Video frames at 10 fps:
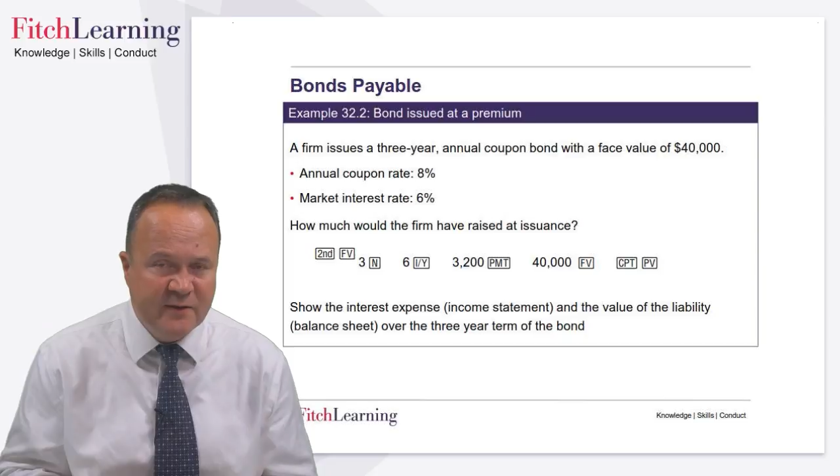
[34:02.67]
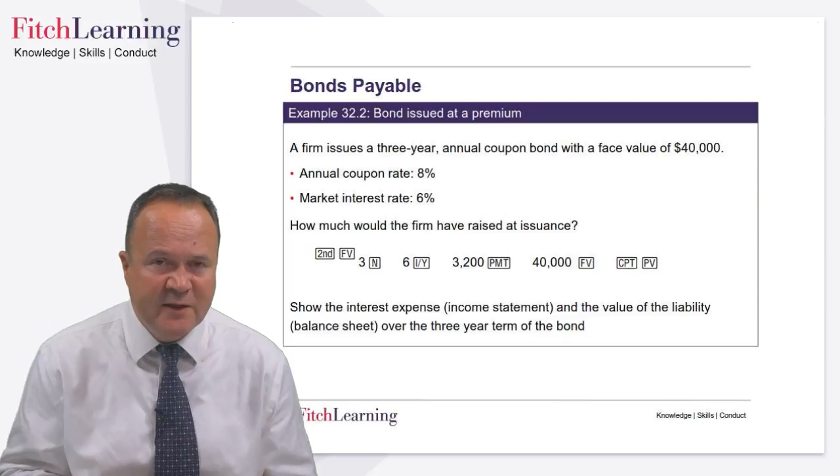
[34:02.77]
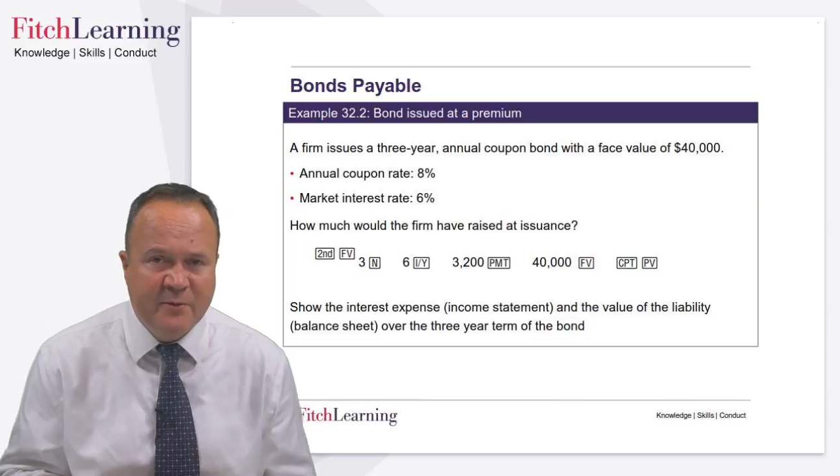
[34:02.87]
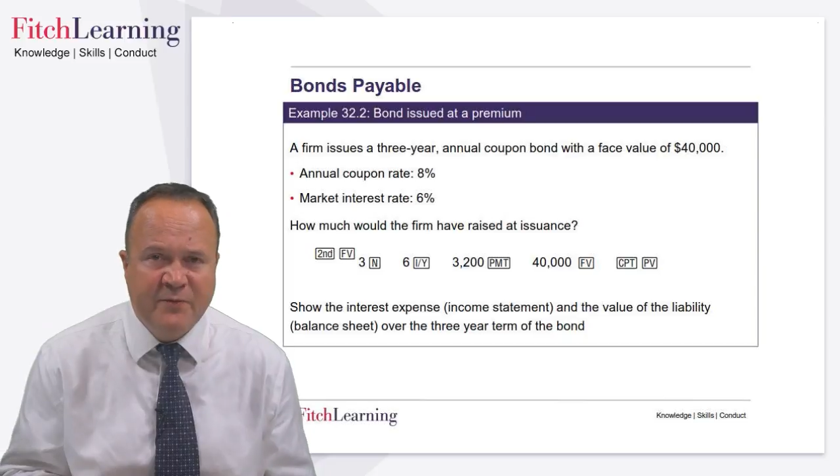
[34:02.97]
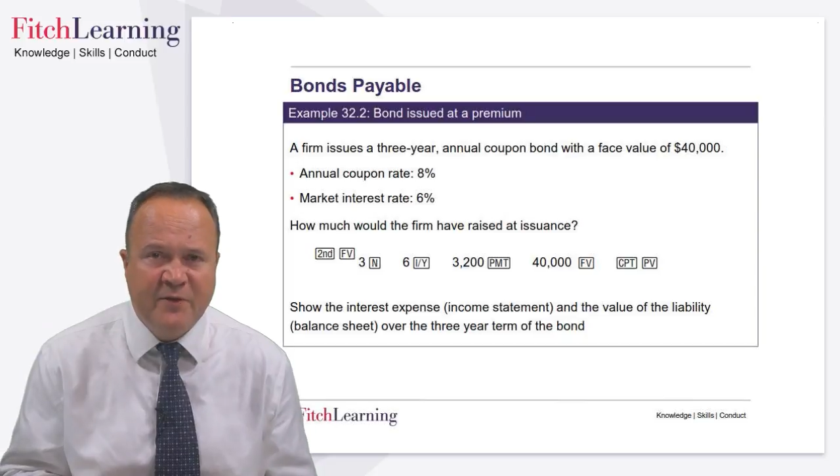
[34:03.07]

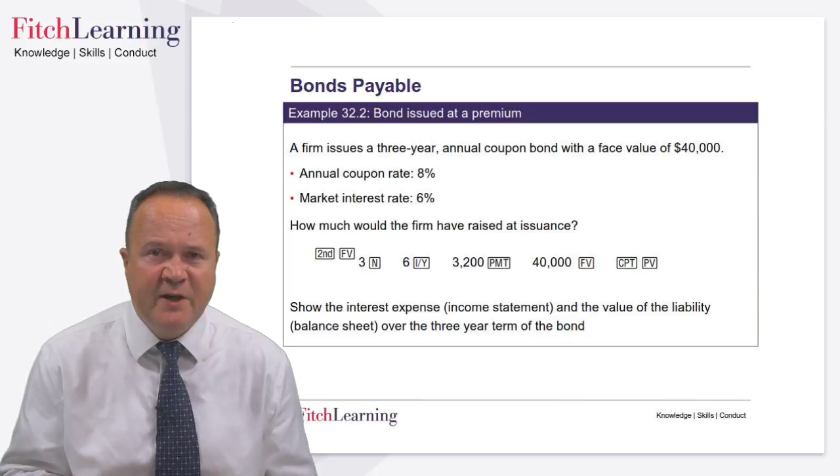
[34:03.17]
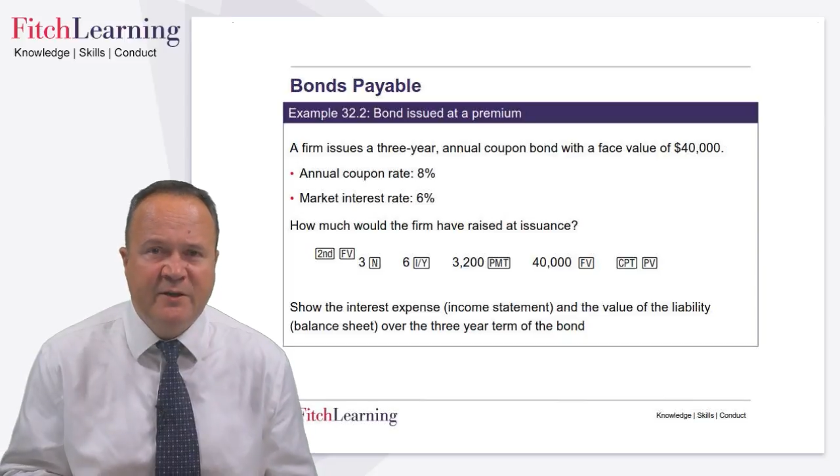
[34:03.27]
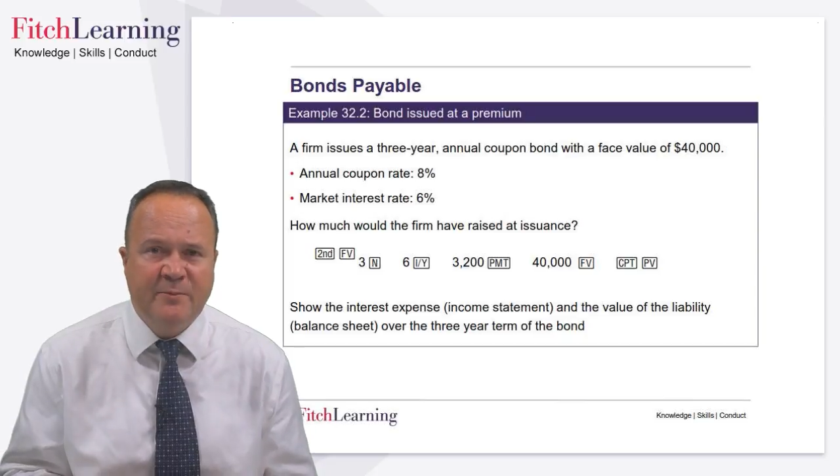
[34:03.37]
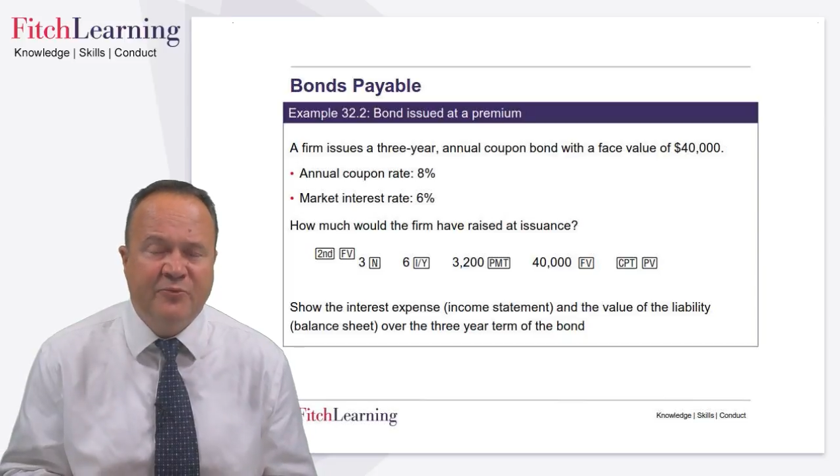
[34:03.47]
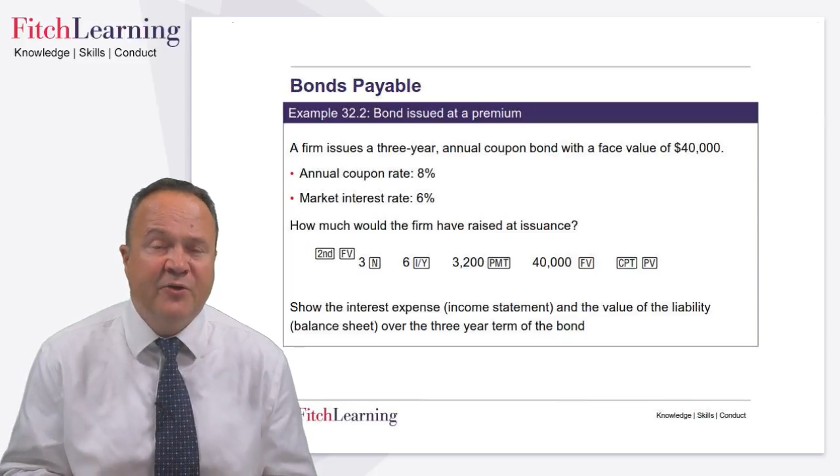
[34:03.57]
then I'm
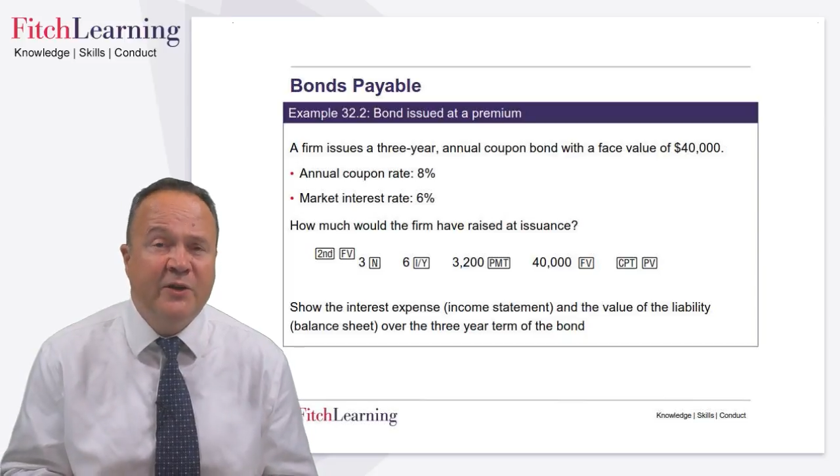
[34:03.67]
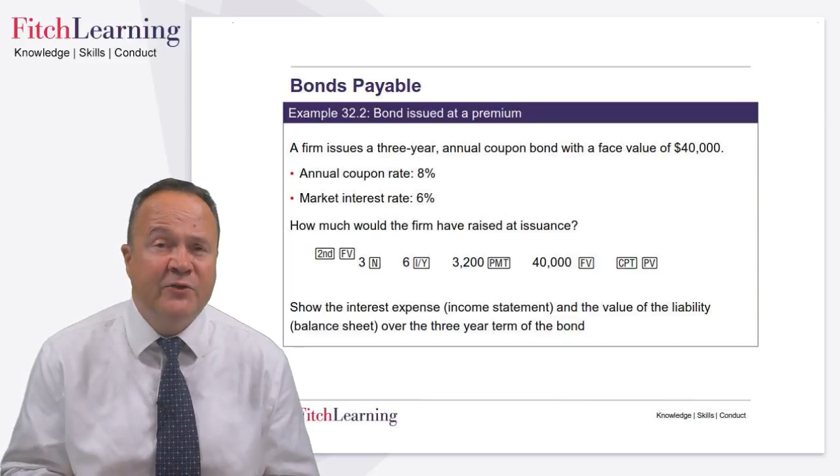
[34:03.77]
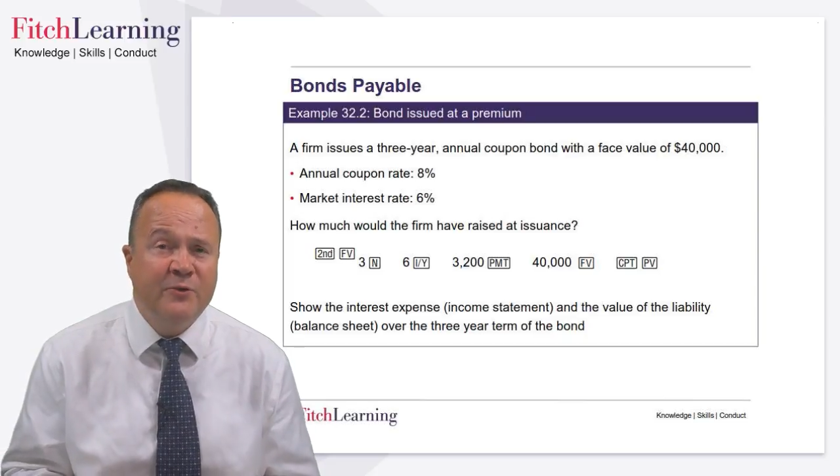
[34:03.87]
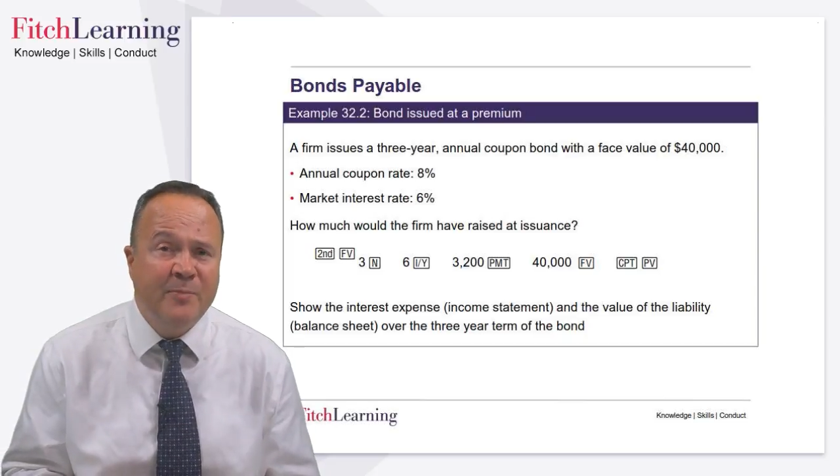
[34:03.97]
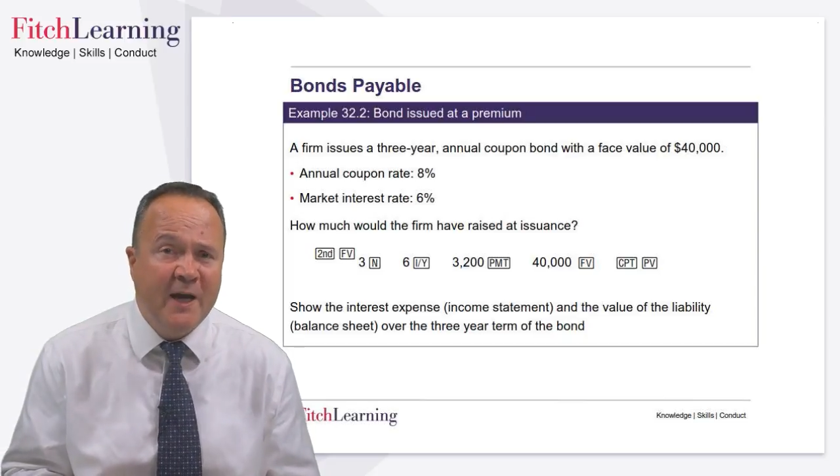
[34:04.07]
afraid the
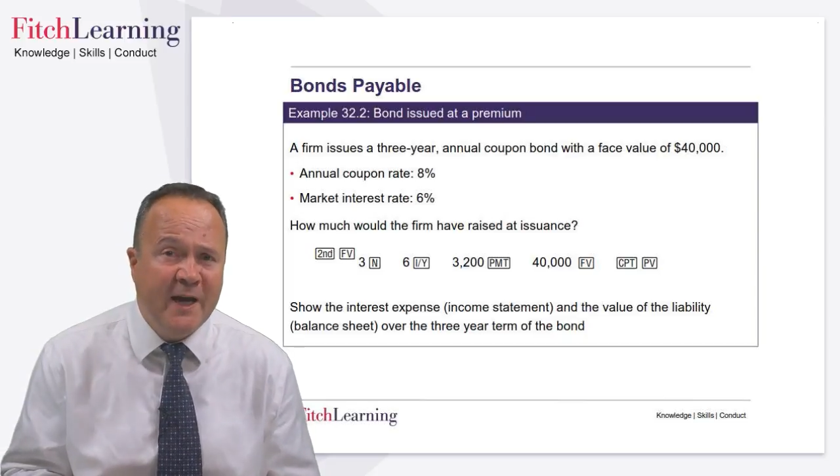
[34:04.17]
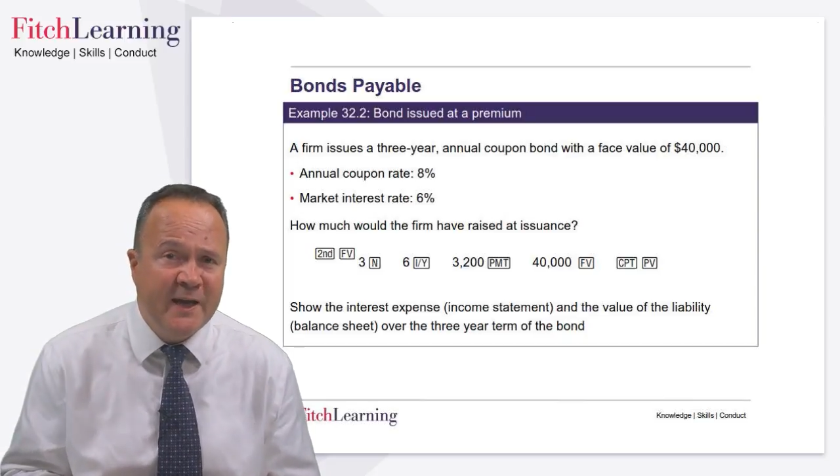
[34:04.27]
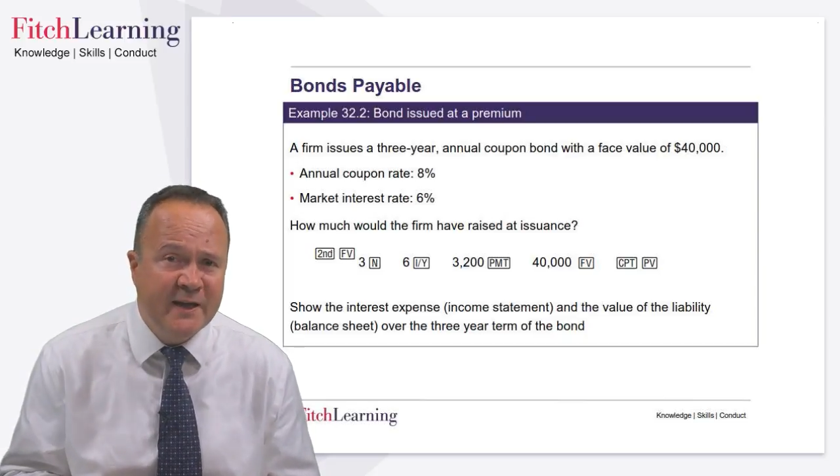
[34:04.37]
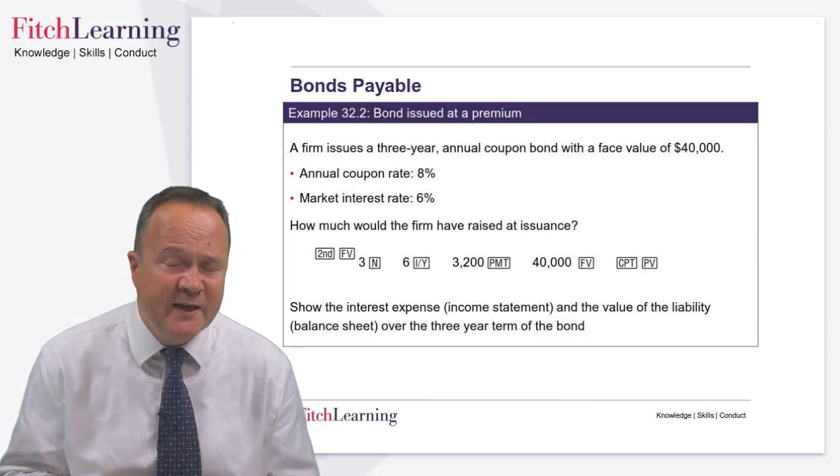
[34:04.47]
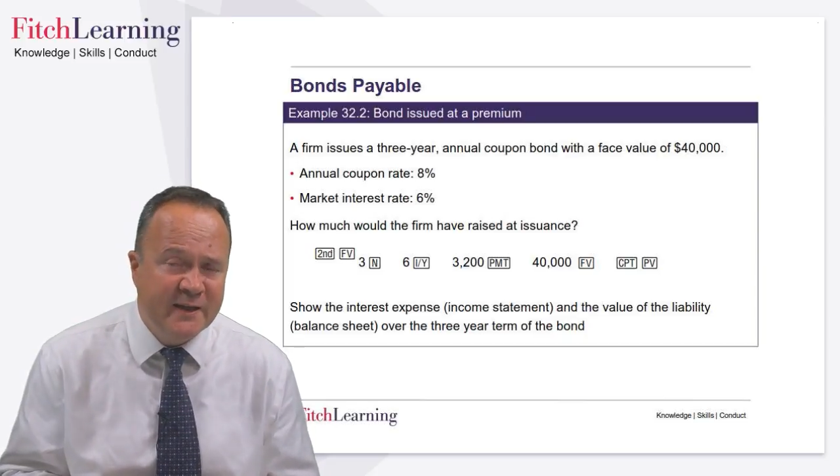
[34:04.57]
price you
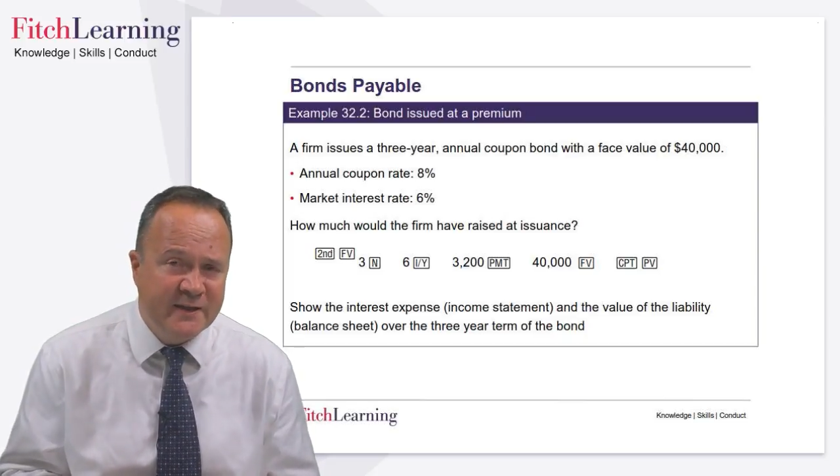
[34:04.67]
pay